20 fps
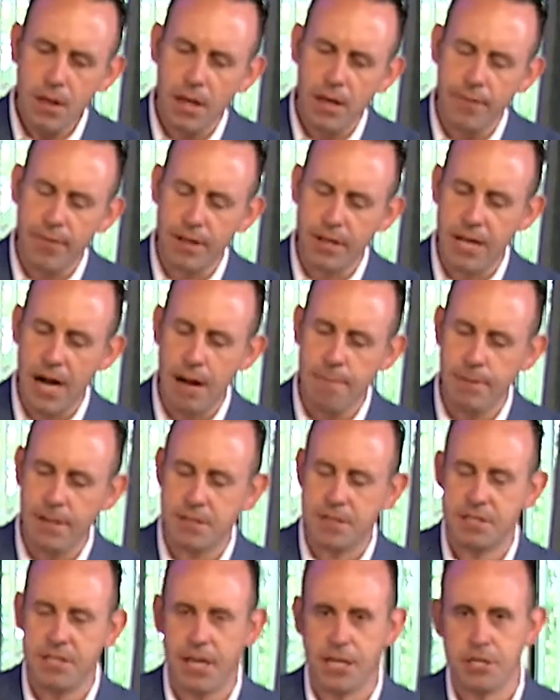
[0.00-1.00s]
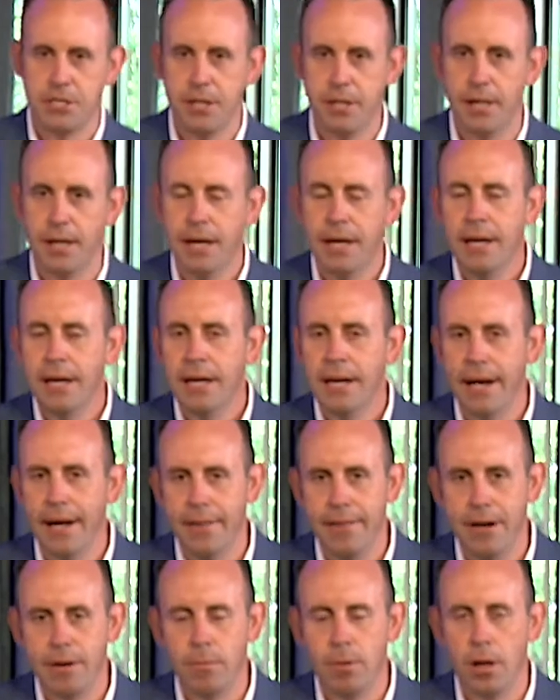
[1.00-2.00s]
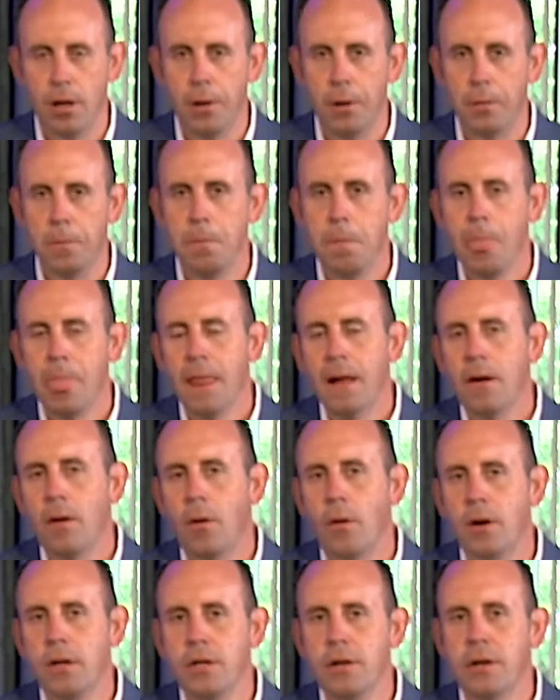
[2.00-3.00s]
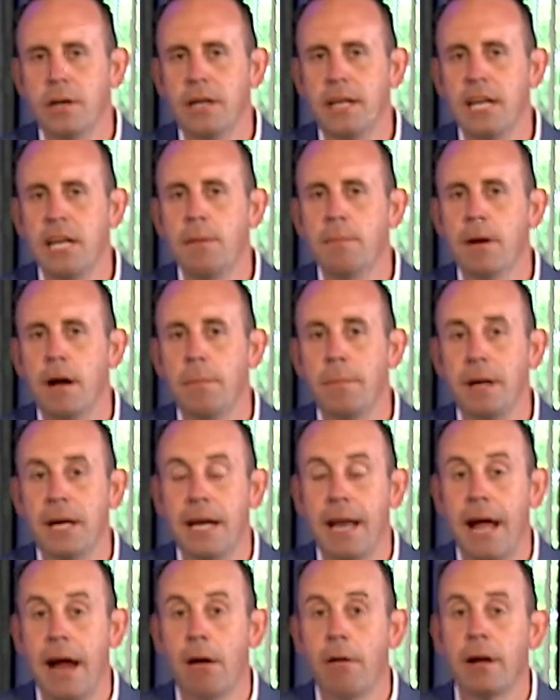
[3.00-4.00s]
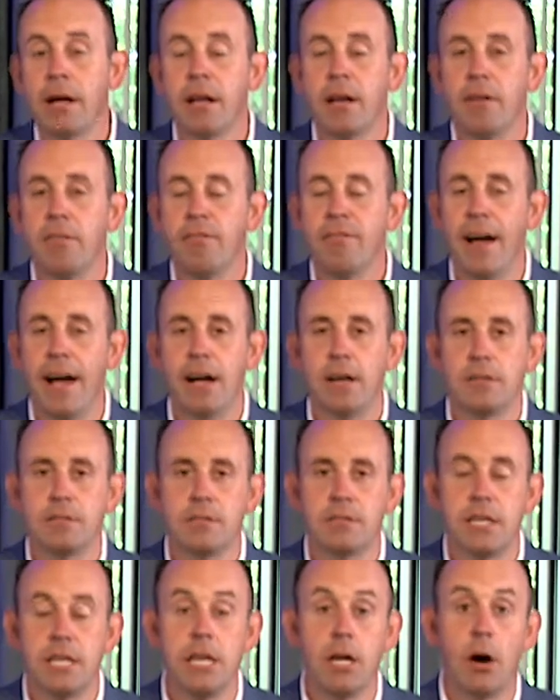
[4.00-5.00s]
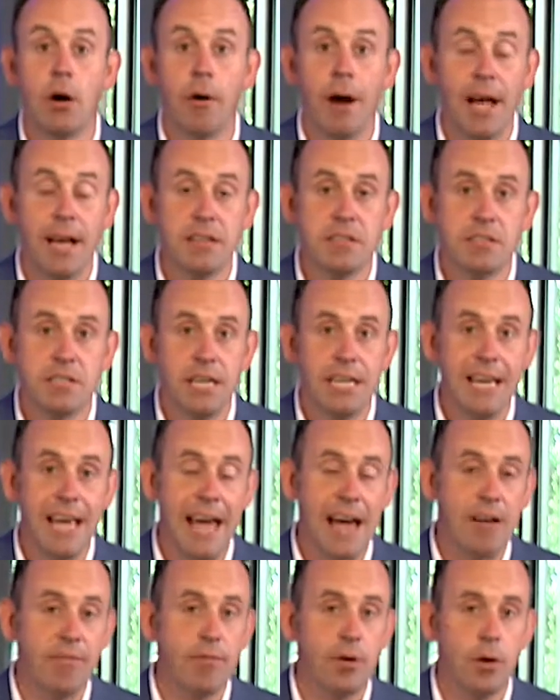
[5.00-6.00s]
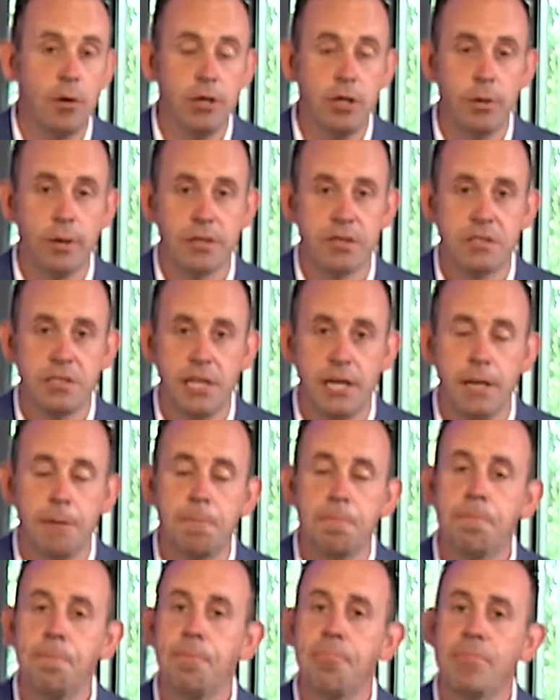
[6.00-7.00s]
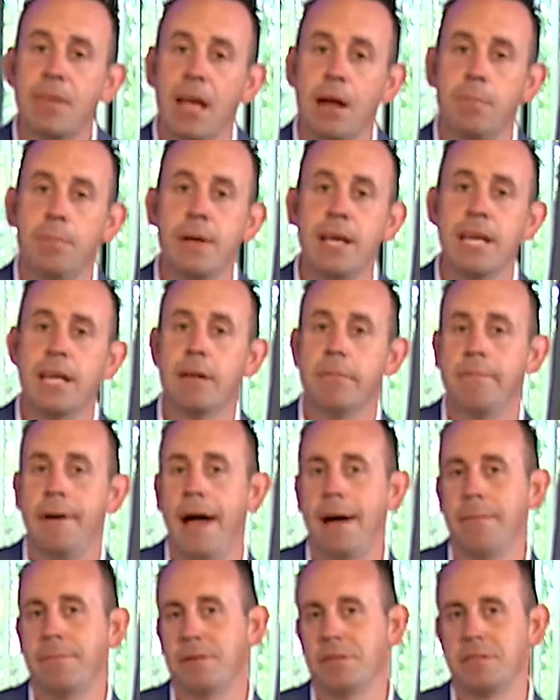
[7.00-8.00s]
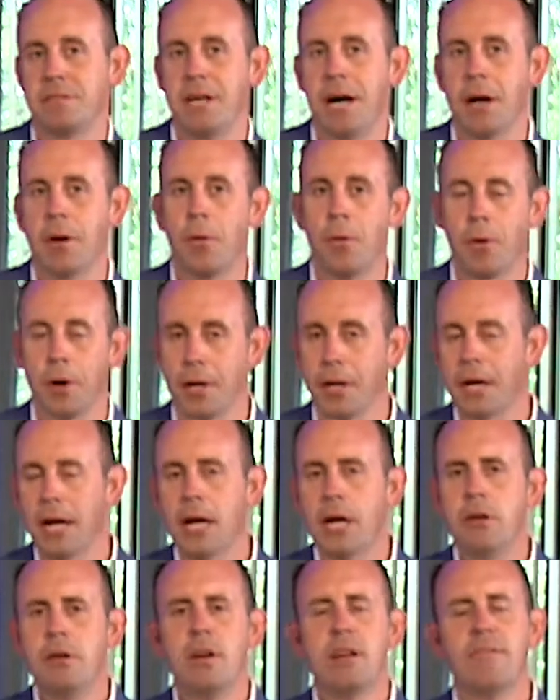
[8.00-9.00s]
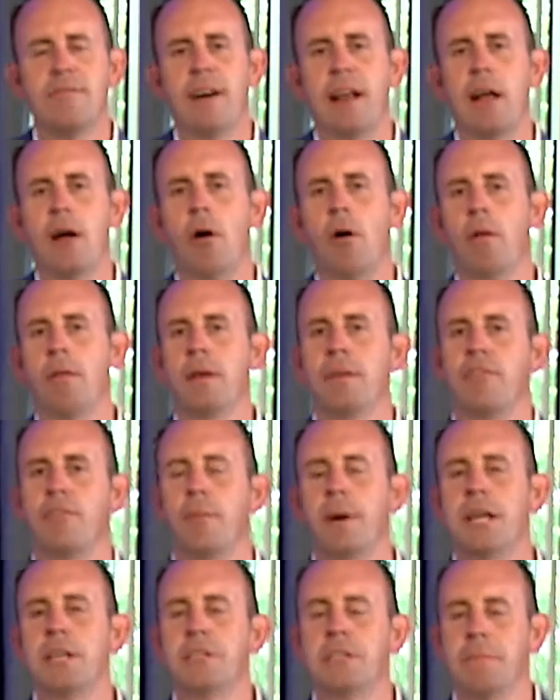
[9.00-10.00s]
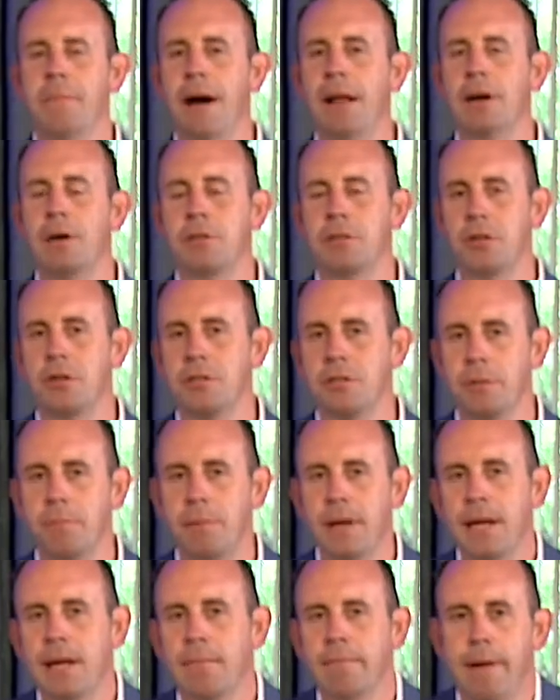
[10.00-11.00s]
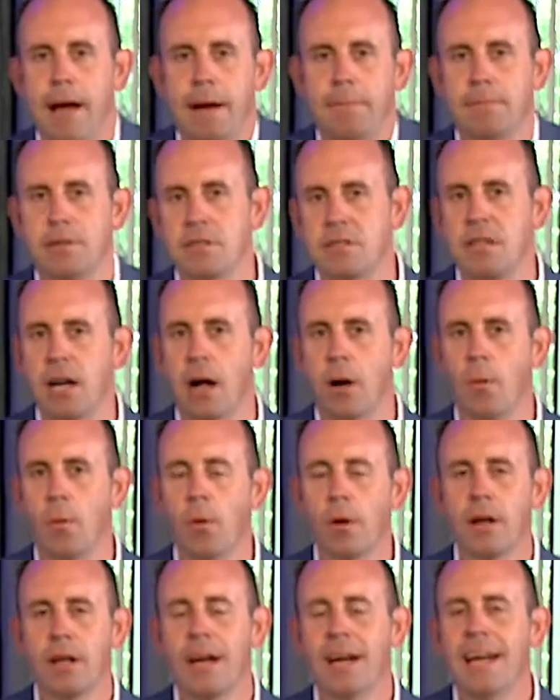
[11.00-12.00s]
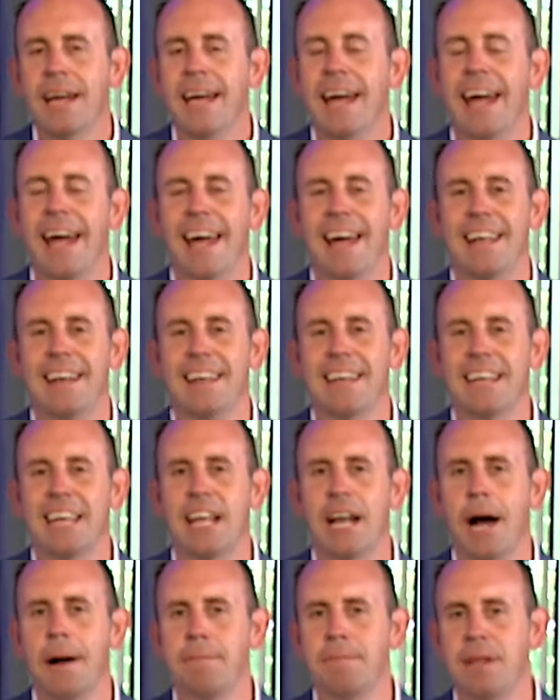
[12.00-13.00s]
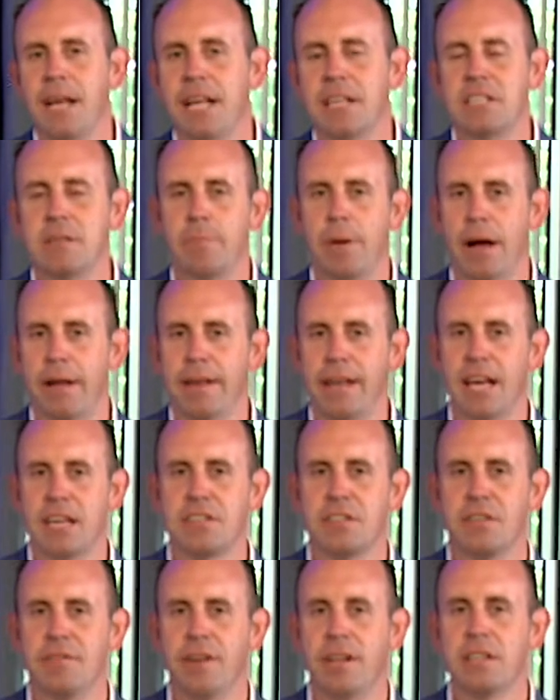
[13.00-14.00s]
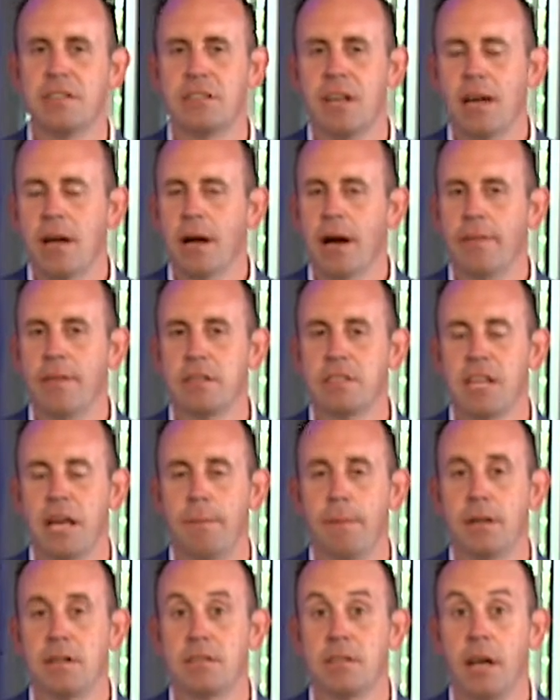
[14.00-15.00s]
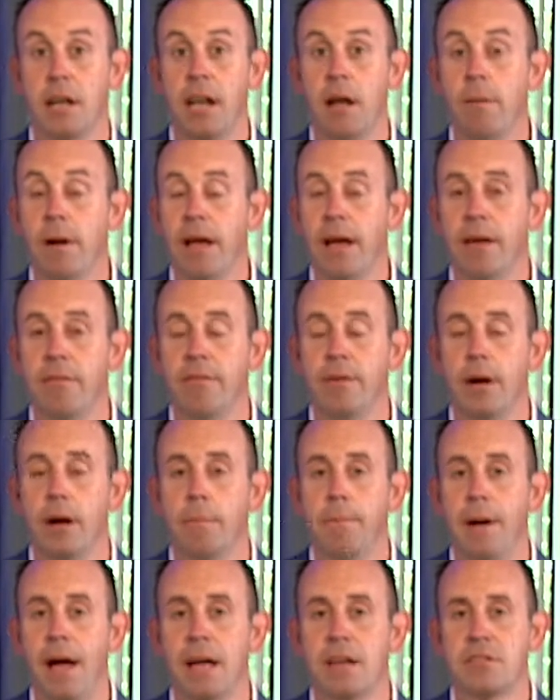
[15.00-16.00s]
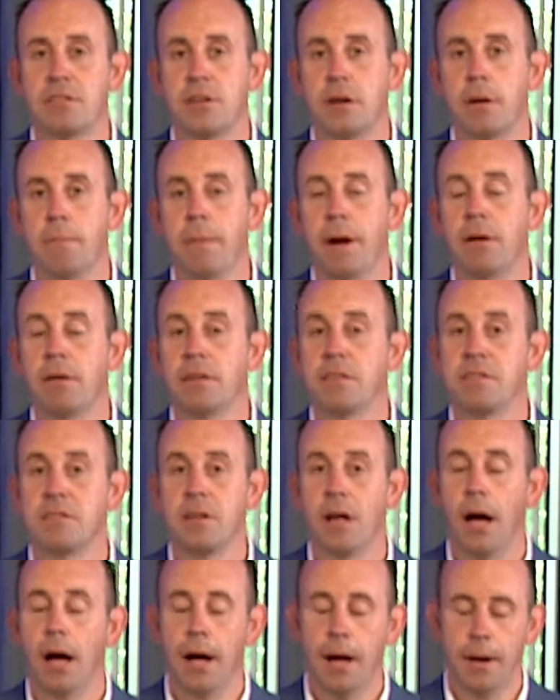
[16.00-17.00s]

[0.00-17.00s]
in the comments section there below. Or you can email me at Eric Foust, E-R-I-C-F-O-U-S-T, at beaconbaptist.org. You can find out all the information about our church at beaconbaptist.org and get updates about next events. This coming Sunday, we have Pastor Emeritus